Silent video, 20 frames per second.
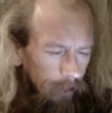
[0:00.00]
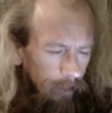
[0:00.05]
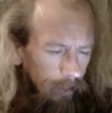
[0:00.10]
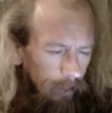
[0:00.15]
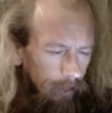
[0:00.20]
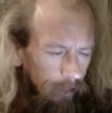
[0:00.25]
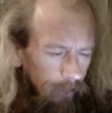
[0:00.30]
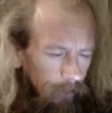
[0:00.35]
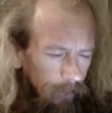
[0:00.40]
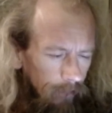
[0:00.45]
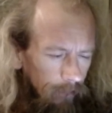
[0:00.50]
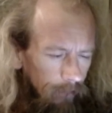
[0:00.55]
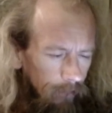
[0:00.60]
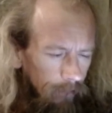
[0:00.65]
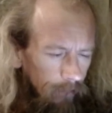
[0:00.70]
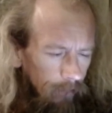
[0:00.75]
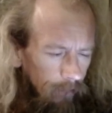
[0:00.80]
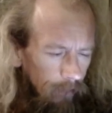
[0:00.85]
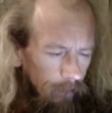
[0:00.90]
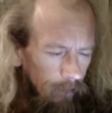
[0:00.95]
It
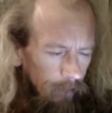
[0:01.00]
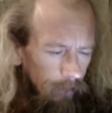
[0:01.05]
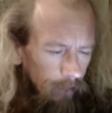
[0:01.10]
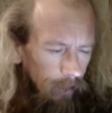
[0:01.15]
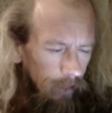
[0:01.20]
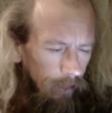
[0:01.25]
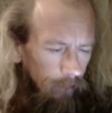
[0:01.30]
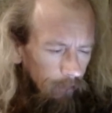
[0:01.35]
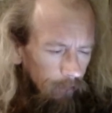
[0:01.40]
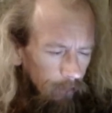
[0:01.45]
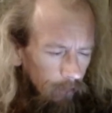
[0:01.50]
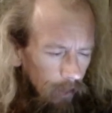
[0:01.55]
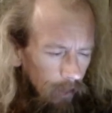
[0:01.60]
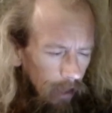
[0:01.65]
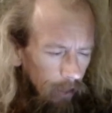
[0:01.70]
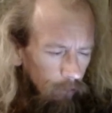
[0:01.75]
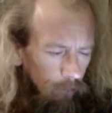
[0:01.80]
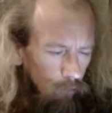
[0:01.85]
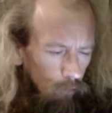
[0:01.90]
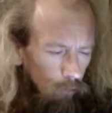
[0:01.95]
is this
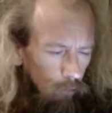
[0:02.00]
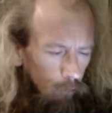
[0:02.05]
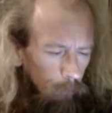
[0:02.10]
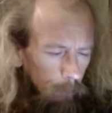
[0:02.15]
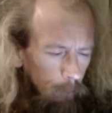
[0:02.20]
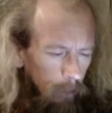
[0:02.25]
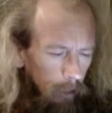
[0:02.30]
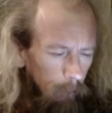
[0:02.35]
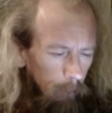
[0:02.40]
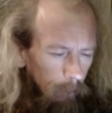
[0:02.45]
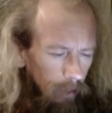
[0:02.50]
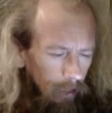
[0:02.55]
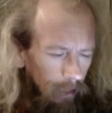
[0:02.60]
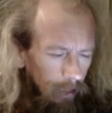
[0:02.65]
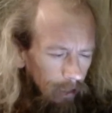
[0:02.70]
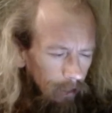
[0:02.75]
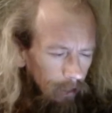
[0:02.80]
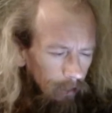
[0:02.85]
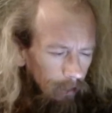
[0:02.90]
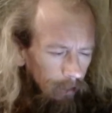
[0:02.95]
that draws people
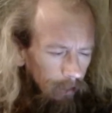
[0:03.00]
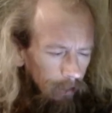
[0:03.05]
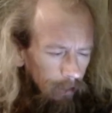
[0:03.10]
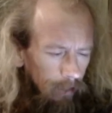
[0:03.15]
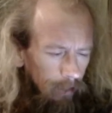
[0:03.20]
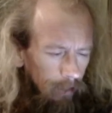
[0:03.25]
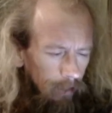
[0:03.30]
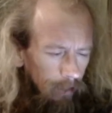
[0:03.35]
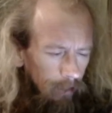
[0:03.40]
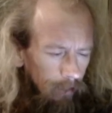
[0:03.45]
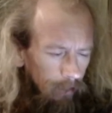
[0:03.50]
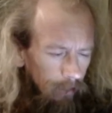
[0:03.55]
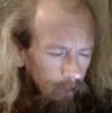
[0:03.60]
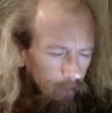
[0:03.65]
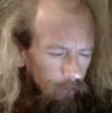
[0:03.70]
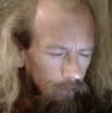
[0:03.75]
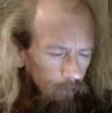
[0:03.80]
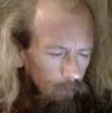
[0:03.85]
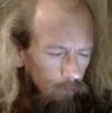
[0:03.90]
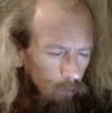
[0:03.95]
in.
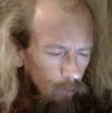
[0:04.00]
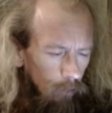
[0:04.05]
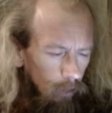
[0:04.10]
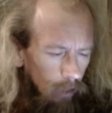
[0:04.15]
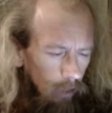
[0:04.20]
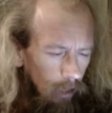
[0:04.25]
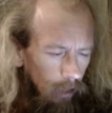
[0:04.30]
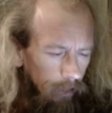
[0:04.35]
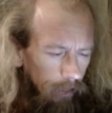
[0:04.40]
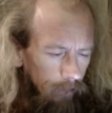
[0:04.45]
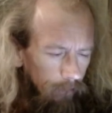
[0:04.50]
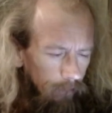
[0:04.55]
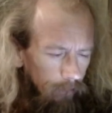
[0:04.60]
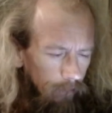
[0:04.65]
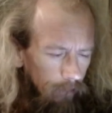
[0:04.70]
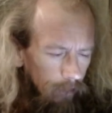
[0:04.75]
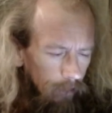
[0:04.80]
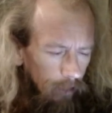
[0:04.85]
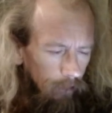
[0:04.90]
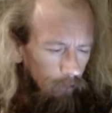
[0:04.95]
This is your light
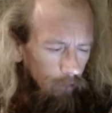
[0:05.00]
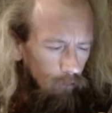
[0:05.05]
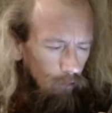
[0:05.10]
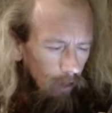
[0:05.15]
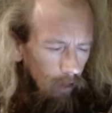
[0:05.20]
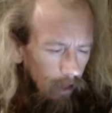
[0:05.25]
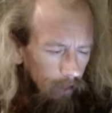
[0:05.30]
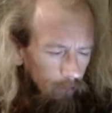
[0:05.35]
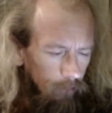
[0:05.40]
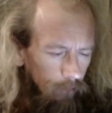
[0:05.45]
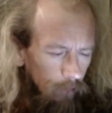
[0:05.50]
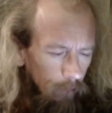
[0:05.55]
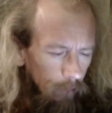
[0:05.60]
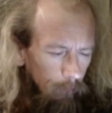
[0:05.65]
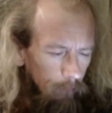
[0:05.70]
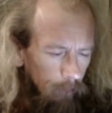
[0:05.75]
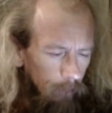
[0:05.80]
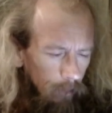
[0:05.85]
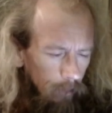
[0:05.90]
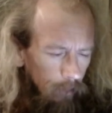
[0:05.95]
that attracts them
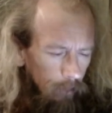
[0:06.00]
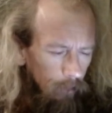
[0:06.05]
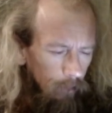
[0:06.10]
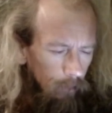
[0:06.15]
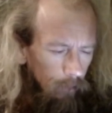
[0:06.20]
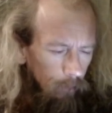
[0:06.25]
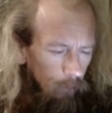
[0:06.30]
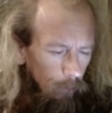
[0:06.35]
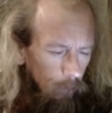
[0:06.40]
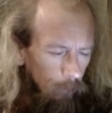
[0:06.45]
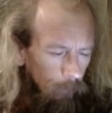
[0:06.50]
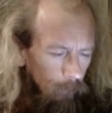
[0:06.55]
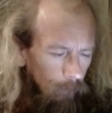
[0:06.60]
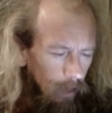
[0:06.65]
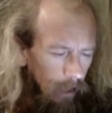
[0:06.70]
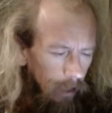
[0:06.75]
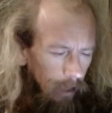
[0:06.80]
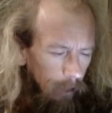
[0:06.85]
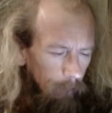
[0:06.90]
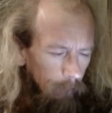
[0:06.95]
your
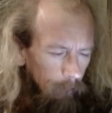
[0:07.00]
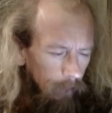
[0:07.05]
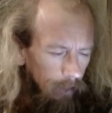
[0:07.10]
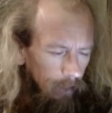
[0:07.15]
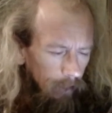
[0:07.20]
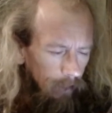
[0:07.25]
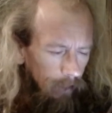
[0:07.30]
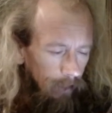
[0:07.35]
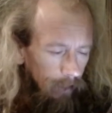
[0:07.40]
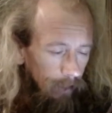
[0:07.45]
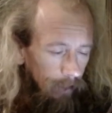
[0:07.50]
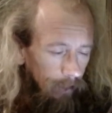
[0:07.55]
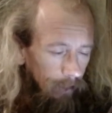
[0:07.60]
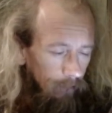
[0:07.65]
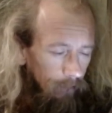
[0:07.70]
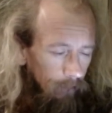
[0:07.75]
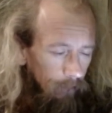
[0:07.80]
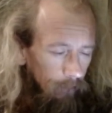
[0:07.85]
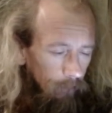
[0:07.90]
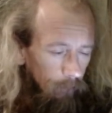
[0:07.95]
flame, it
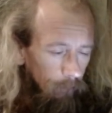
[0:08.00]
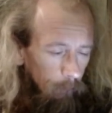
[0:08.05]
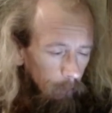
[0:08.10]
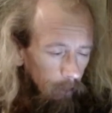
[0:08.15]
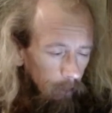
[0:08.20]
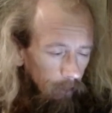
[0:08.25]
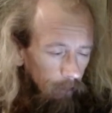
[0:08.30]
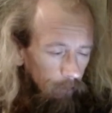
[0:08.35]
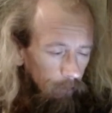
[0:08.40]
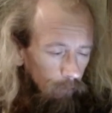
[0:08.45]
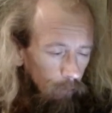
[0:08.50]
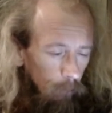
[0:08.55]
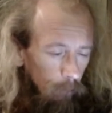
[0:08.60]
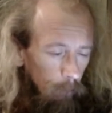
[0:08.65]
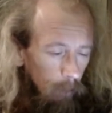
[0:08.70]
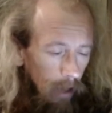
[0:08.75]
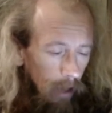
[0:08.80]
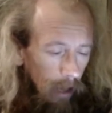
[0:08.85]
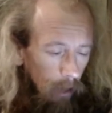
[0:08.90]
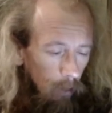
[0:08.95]
is a spiritual
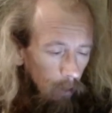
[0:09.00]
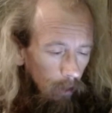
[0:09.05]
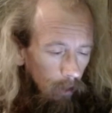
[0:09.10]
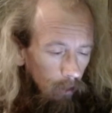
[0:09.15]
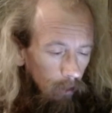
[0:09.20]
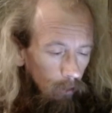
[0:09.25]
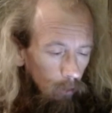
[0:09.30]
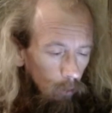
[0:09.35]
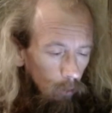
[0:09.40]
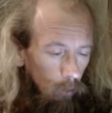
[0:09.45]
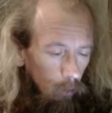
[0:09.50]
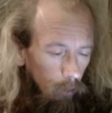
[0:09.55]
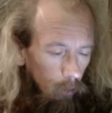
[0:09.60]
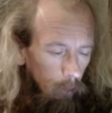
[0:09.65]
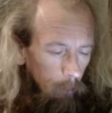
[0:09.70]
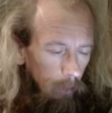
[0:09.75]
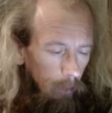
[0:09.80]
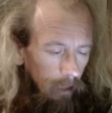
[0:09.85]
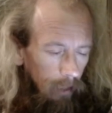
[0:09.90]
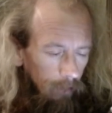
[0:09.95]
power or
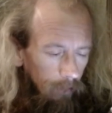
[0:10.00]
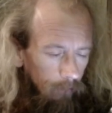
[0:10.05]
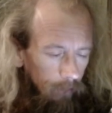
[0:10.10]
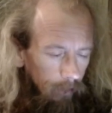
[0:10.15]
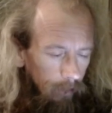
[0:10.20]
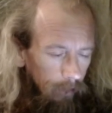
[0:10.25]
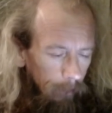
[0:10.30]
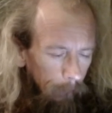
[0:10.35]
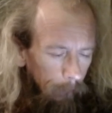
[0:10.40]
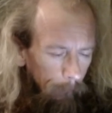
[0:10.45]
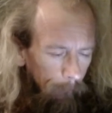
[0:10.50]
ability.